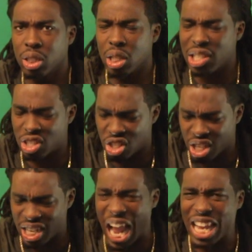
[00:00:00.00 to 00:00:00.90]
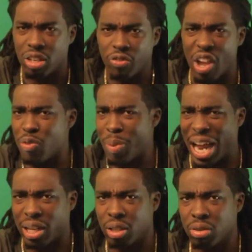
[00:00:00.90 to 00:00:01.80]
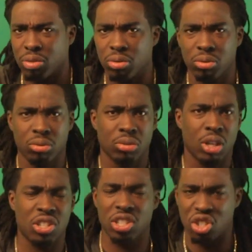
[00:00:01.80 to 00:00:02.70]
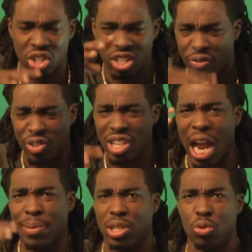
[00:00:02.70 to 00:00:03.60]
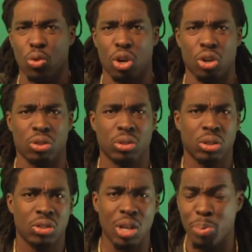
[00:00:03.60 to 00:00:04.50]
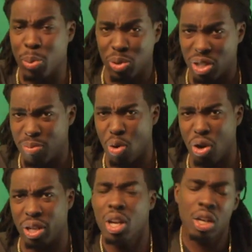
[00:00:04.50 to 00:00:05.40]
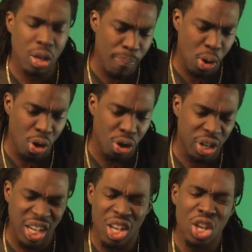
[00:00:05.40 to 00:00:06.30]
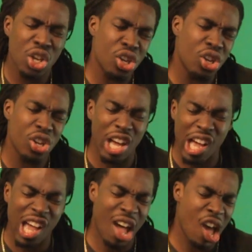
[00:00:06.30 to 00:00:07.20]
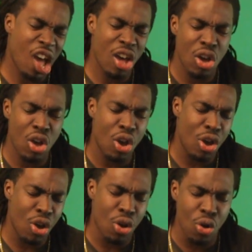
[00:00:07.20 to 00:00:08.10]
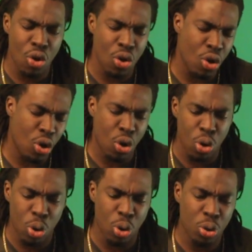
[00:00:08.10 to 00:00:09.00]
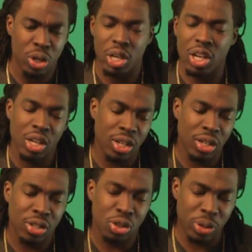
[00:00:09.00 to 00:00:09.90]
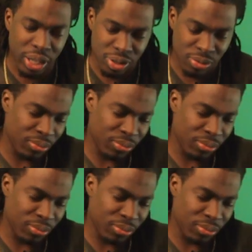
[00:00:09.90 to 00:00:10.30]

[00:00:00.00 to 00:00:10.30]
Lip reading: It's goodnight for everybody because it's just different times in the world. Some people's good morning. Good morning. Ooh. Two links.